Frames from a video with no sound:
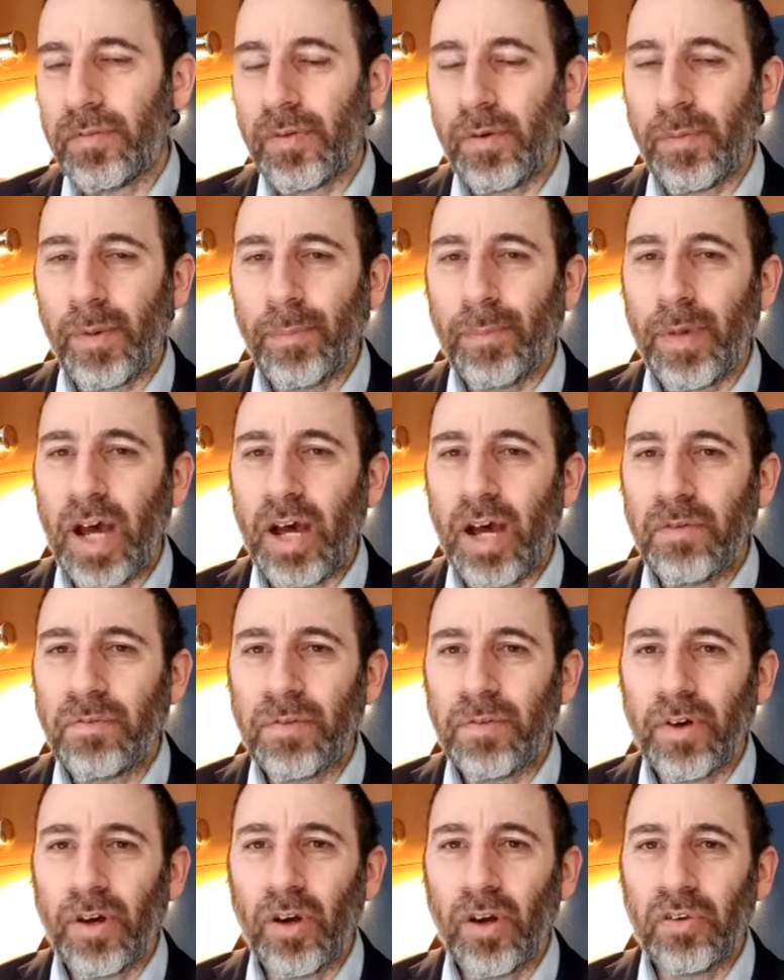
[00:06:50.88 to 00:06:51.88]
above
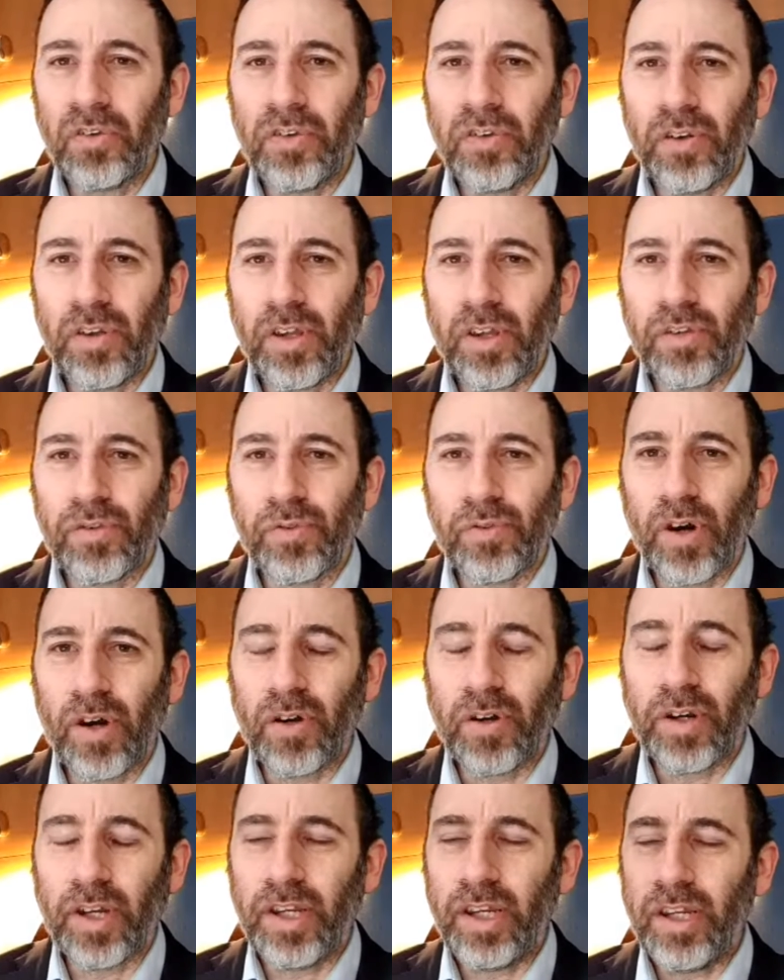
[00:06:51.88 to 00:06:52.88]
onto this
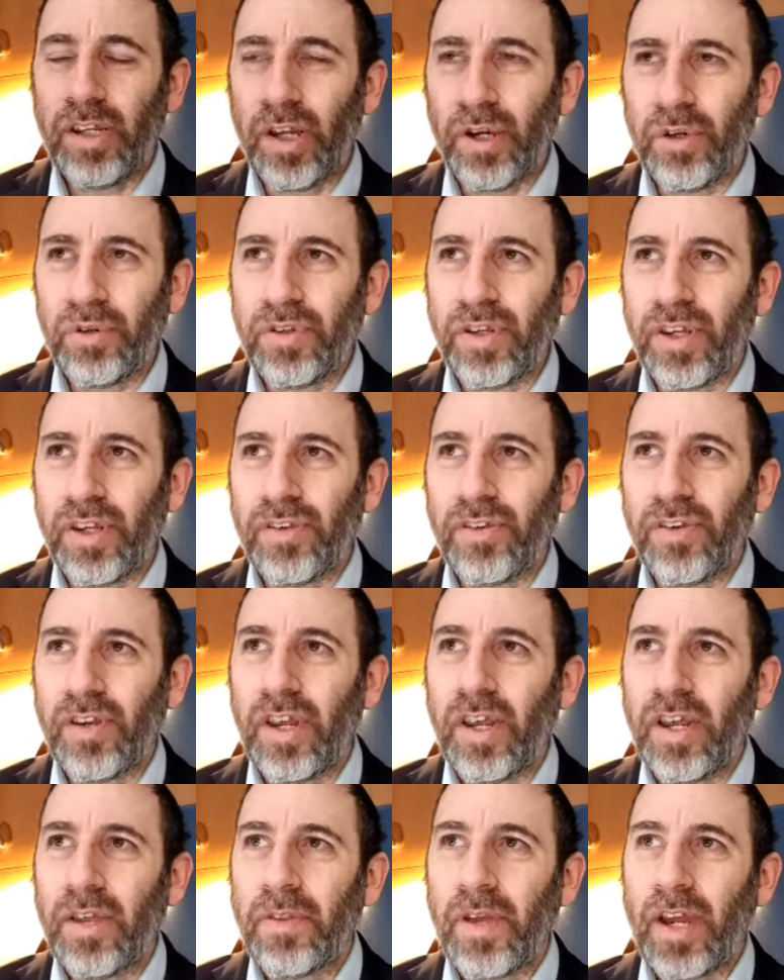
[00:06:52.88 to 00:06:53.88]
rock, and he noticed
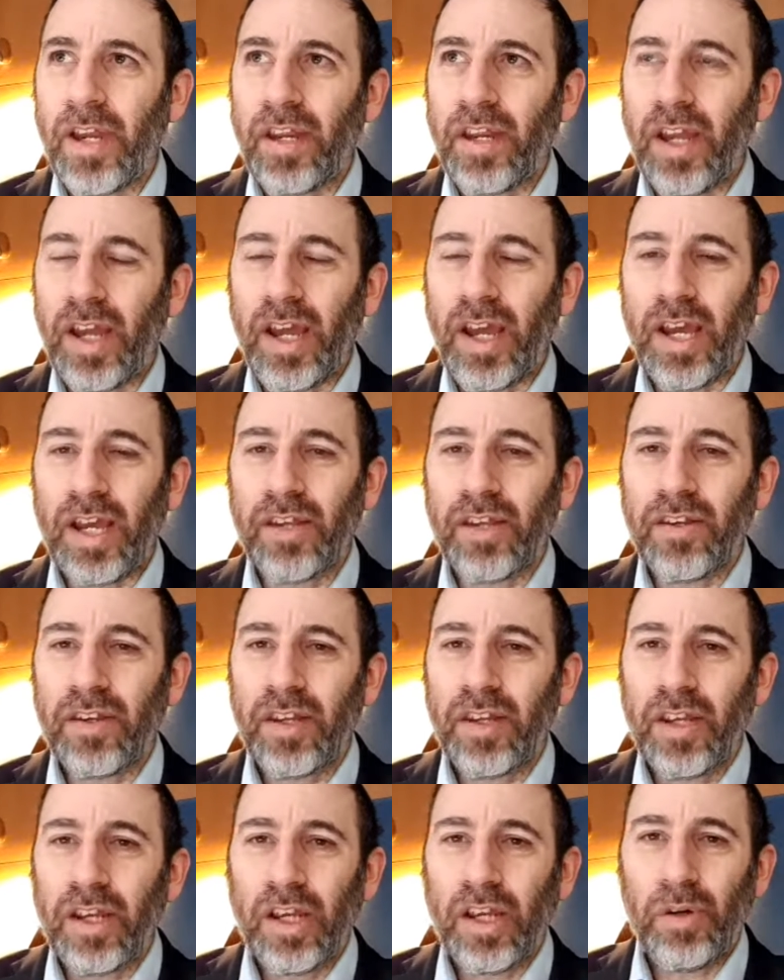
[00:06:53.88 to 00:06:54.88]
that it had
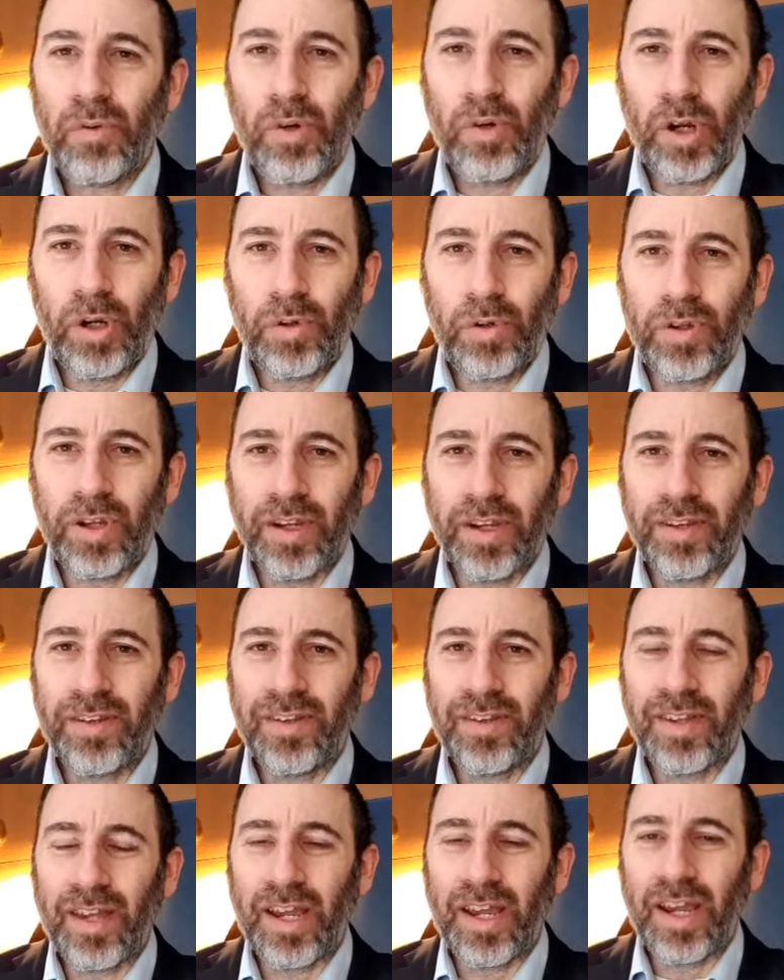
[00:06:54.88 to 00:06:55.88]
eroded,
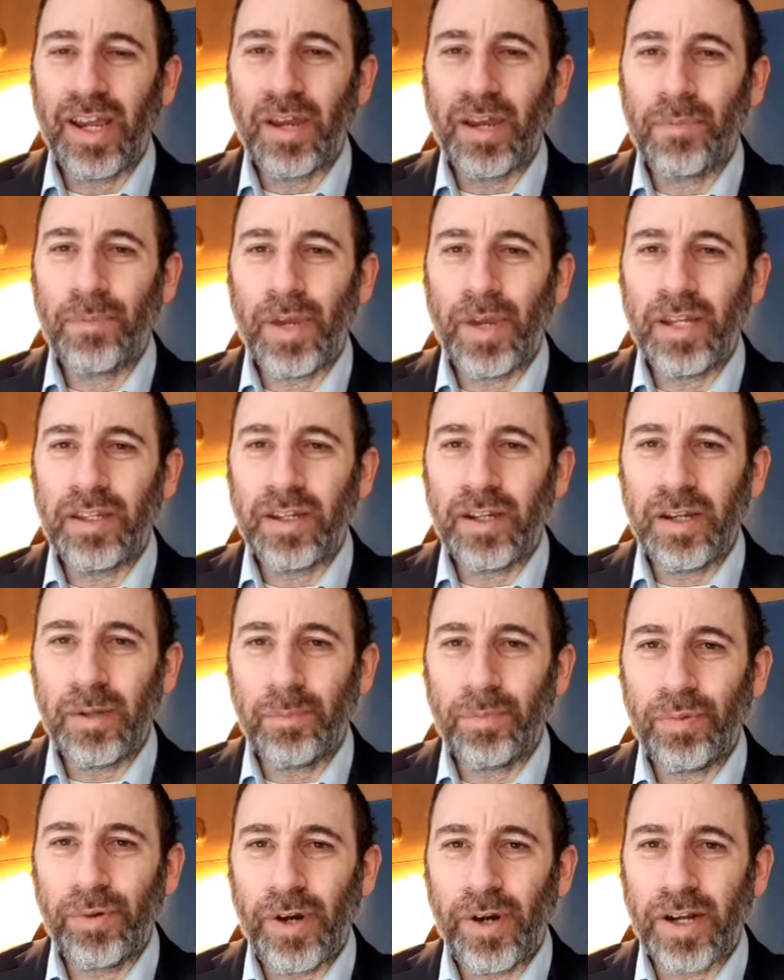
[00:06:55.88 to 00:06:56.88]
that it had made an
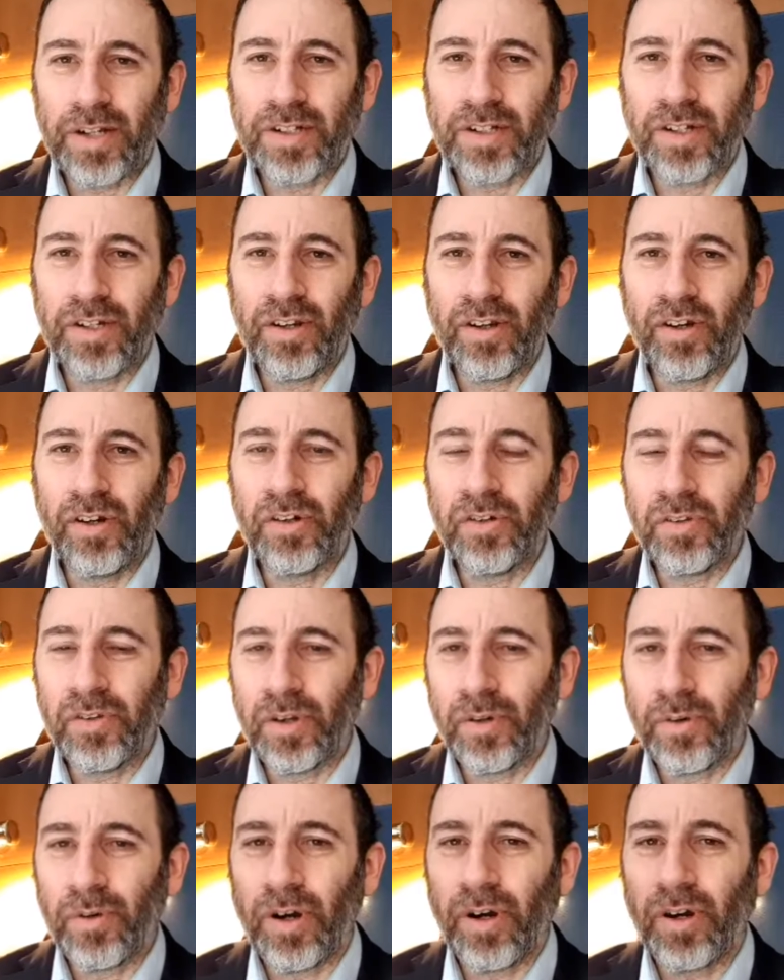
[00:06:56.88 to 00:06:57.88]
impression on
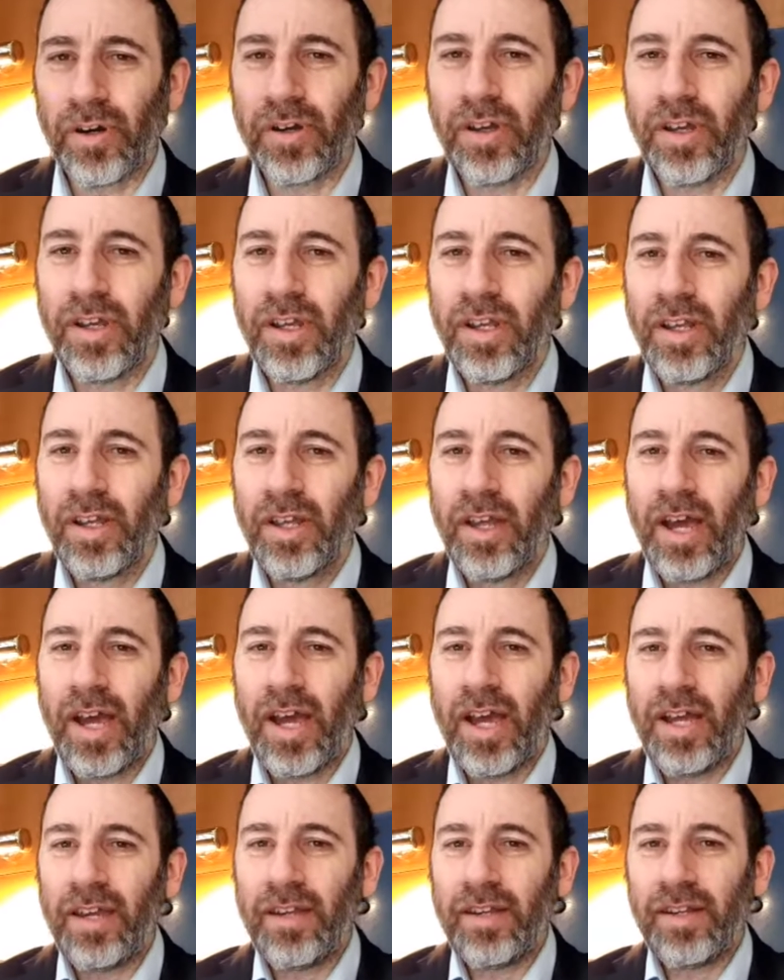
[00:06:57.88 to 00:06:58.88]
the rock.
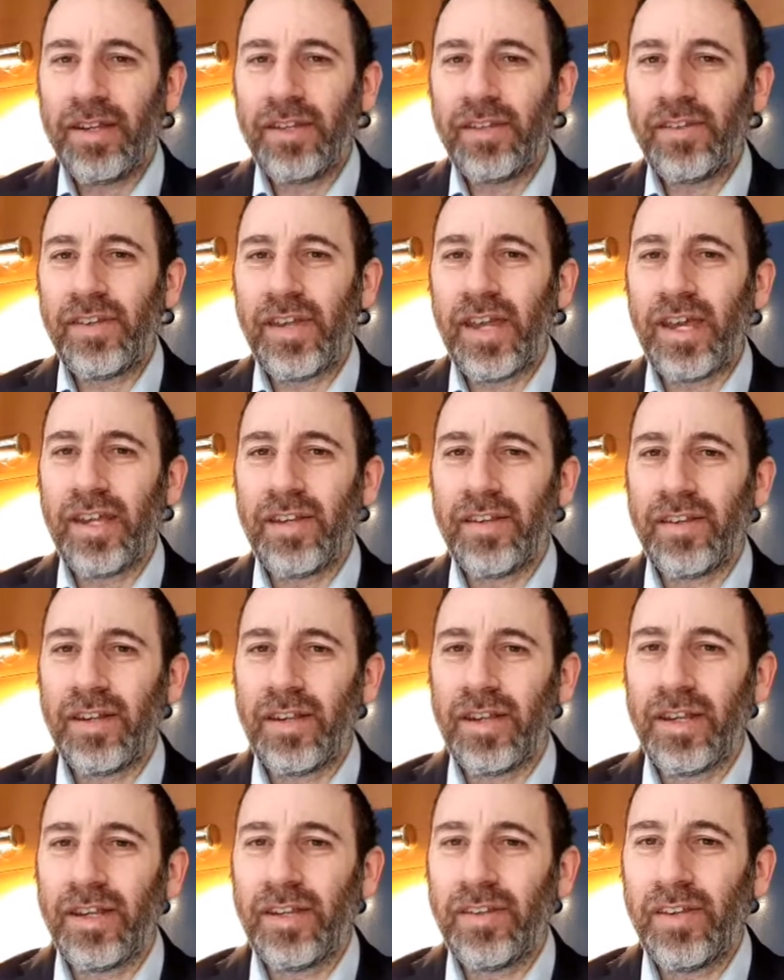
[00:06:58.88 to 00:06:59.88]
And he said
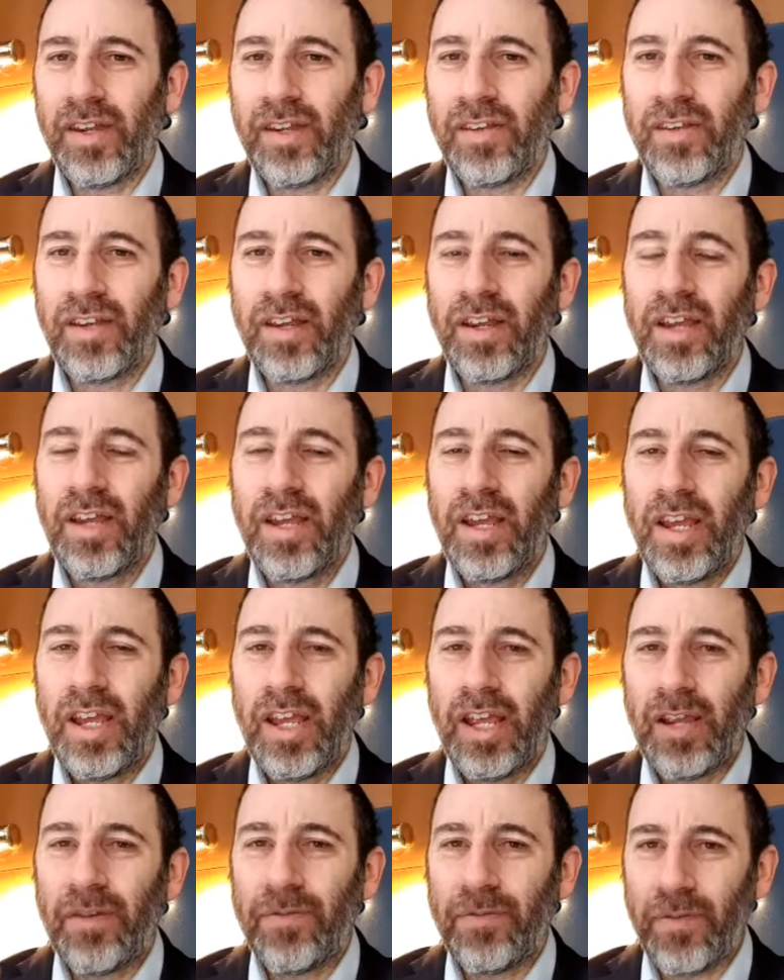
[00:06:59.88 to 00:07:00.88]

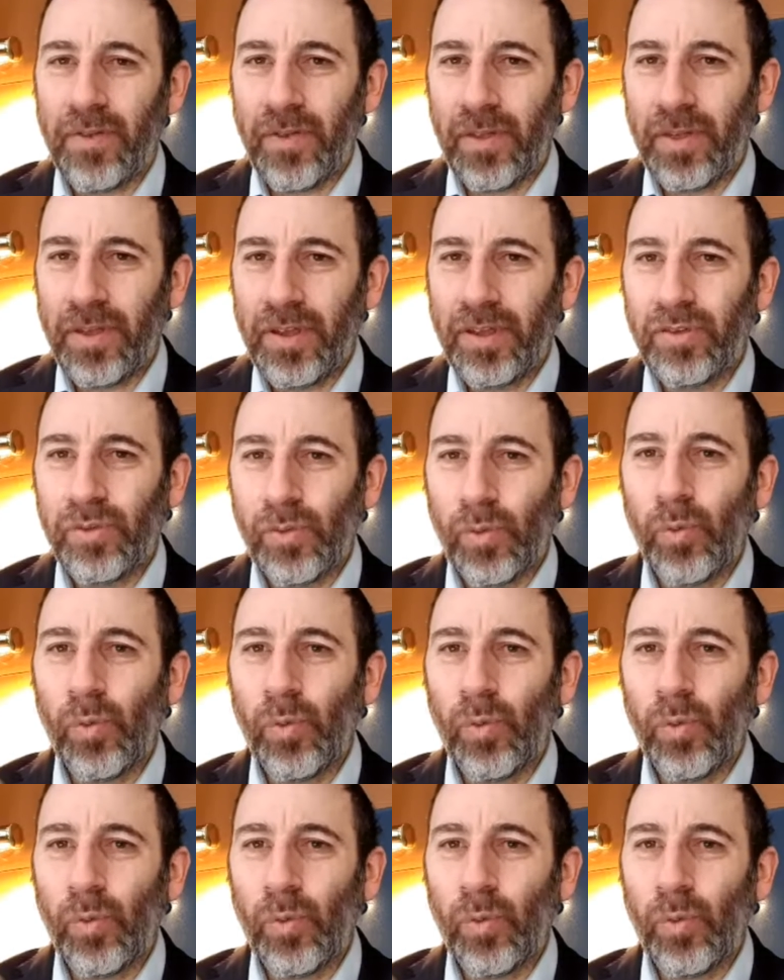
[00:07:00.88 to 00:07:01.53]
if this